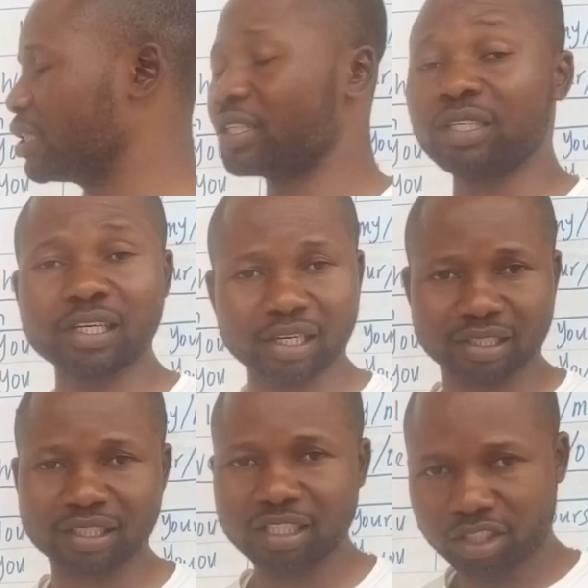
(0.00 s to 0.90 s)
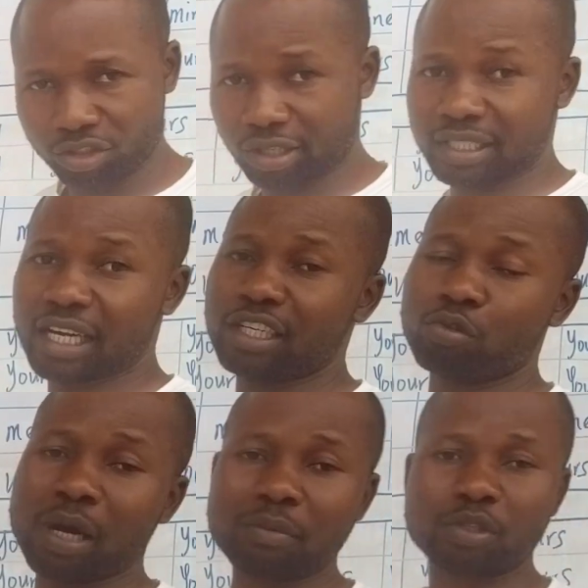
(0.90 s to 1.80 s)
Yes, just like the way
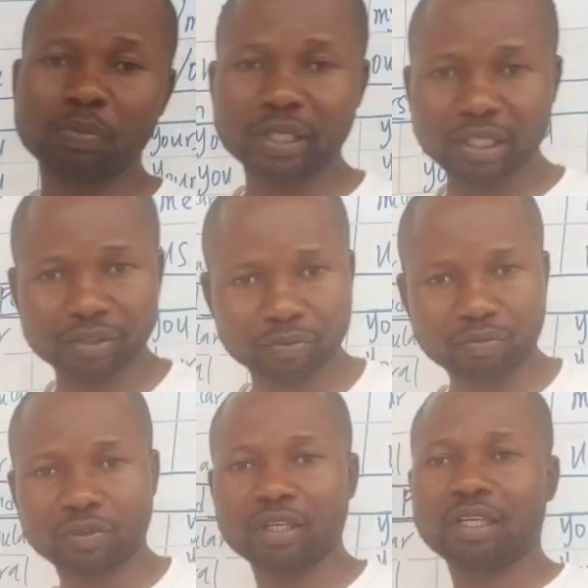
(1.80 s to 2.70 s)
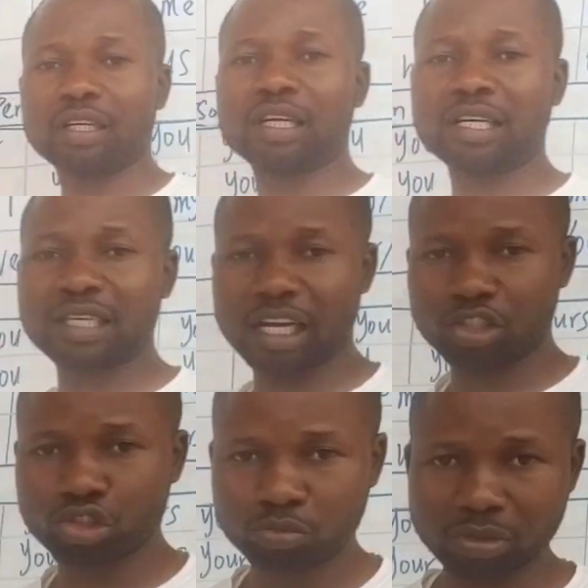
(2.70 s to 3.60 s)
I'm speaking. Let's
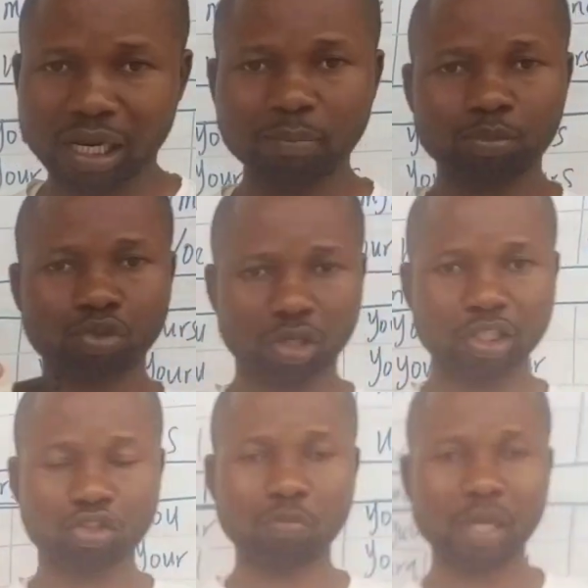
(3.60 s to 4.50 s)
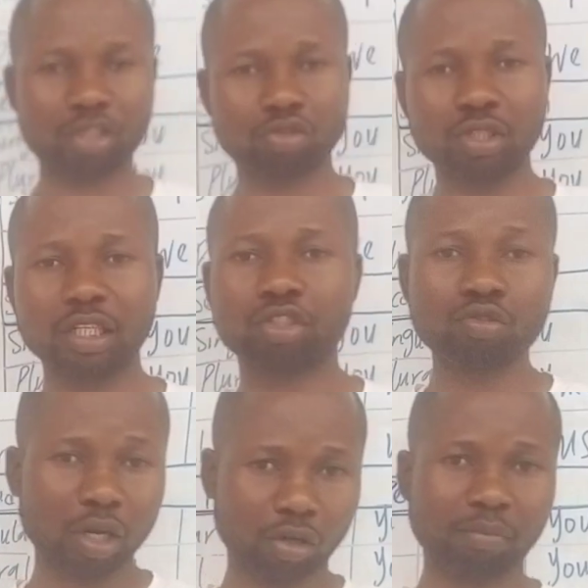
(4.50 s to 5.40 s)
assume I'm talking to my student, you are
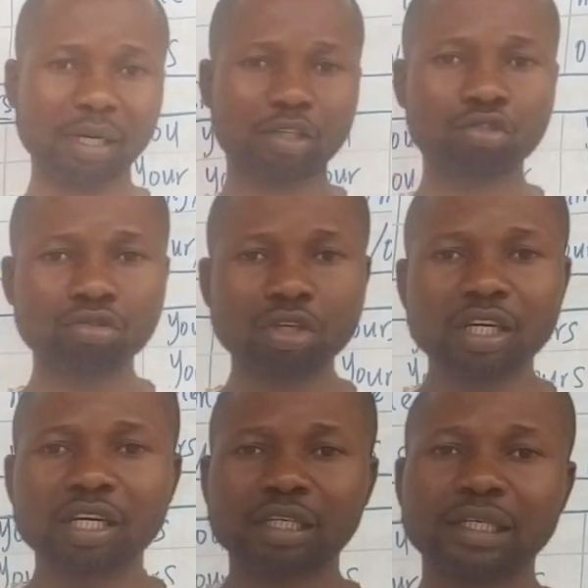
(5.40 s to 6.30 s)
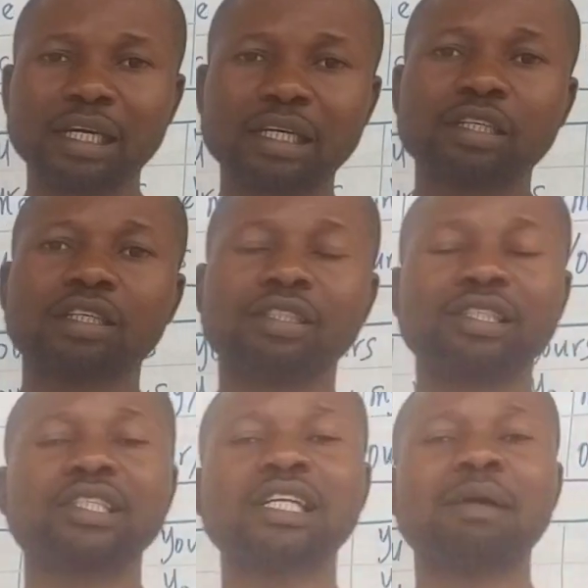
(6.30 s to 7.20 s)
number 2. Then the
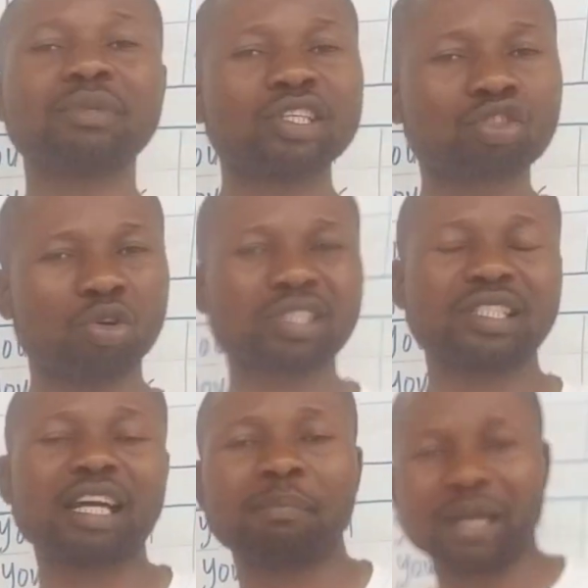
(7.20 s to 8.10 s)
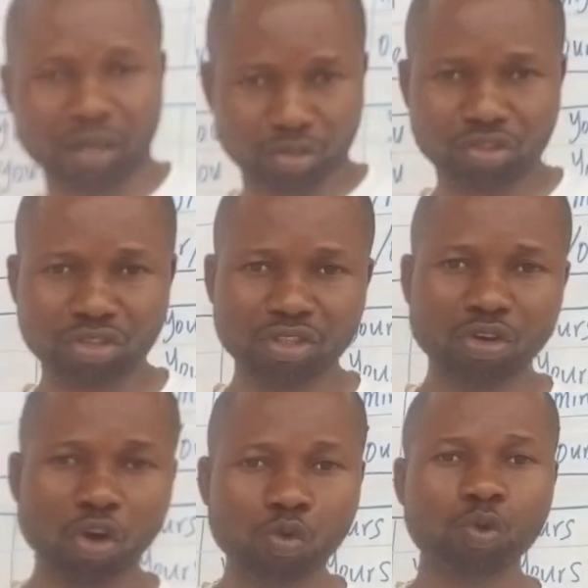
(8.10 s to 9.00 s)
thing I'm discussing about,
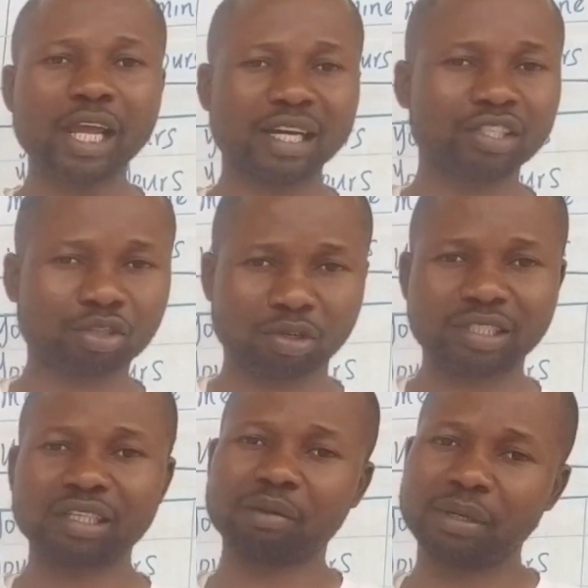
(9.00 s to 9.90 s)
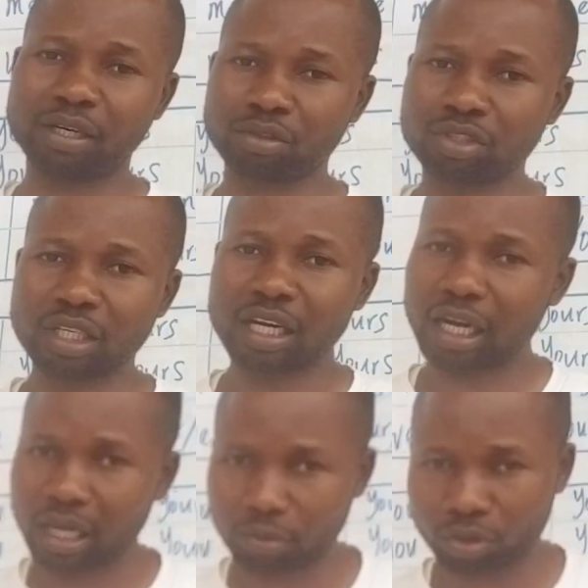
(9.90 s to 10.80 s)
or we are discussing about,
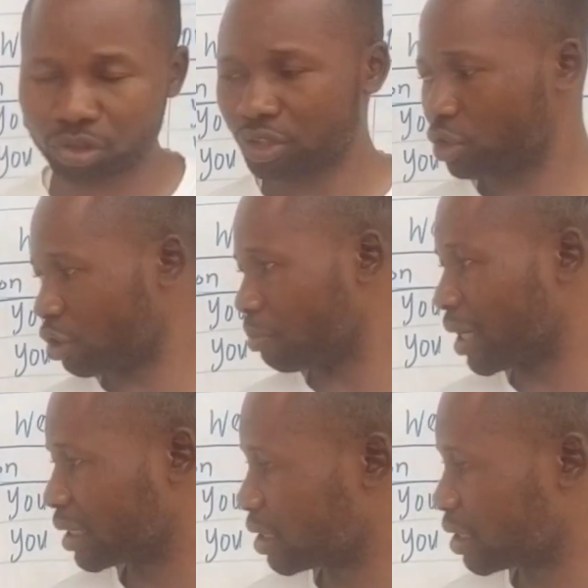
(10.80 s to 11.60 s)
are what? Number 3.